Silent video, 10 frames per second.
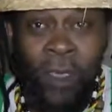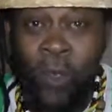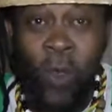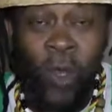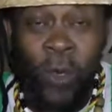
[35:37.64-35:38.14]

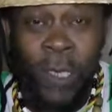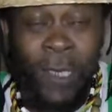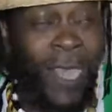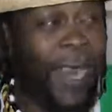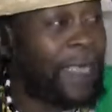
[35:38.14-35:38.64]
Your
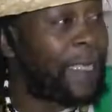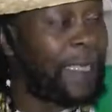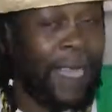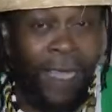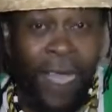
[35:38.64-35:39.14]

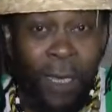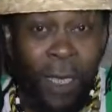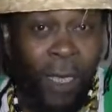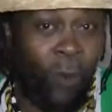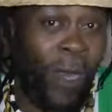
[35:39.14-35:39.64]
Christianity is
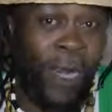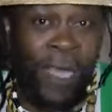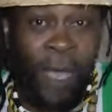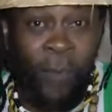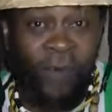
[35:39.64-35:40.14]
what
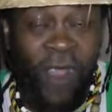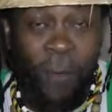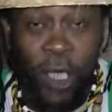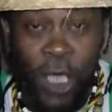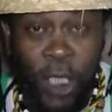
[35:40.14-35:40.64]
they copy
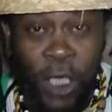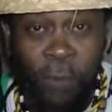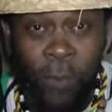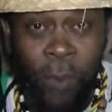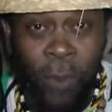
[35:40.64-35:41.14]
from
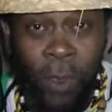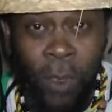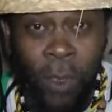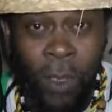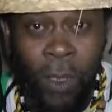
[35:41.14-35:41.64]
Egypt.
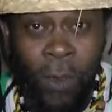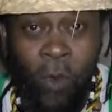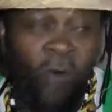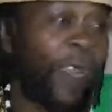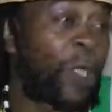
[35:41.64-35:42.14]

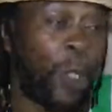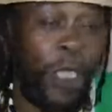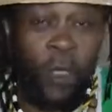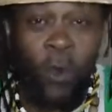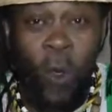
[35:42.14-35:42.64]
Over
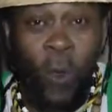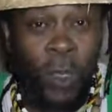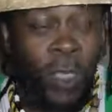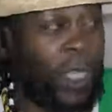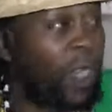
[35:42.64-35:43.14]

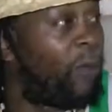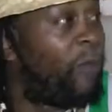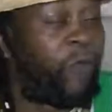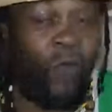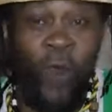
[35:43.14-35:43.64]
3,000 years
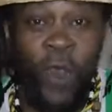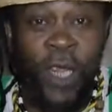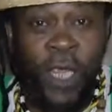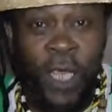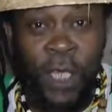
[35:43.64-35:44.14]
before
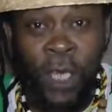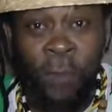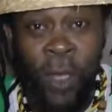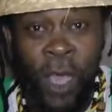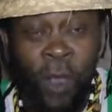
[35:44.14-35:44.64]
in
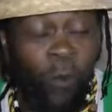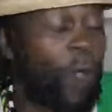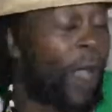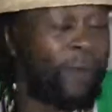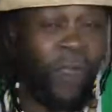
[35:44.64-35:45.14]
Egypt,
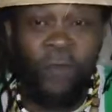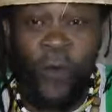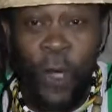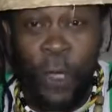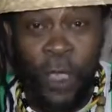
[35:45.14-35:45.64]
we have the
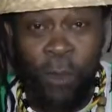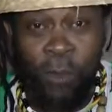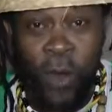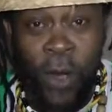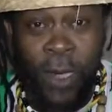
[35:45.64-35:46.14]

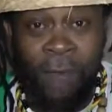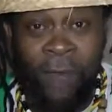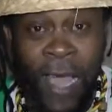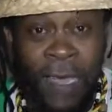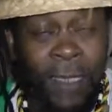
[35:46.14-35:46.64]
virgin birth
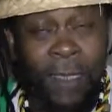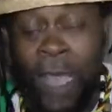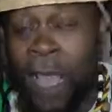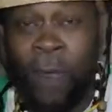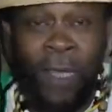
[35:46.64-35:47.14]
of Isis
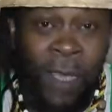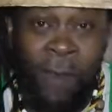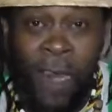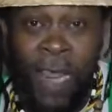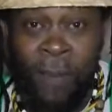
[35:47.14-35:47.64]
or
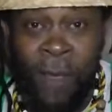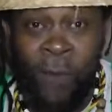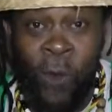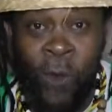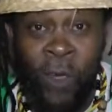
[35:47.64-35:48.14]
whatever them
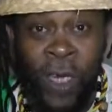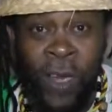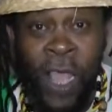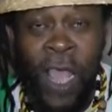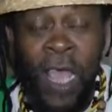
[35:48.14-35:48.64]
have done
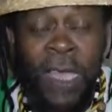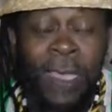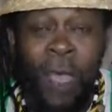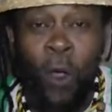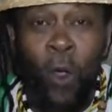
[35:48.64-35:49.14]
there.
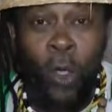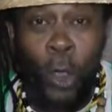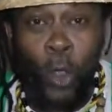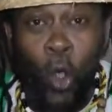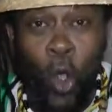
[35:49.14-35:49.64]
It's a whole
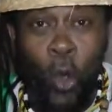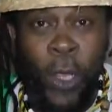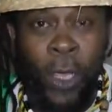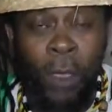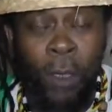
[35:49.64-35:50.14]

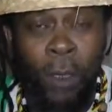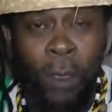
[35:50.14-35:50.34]
story.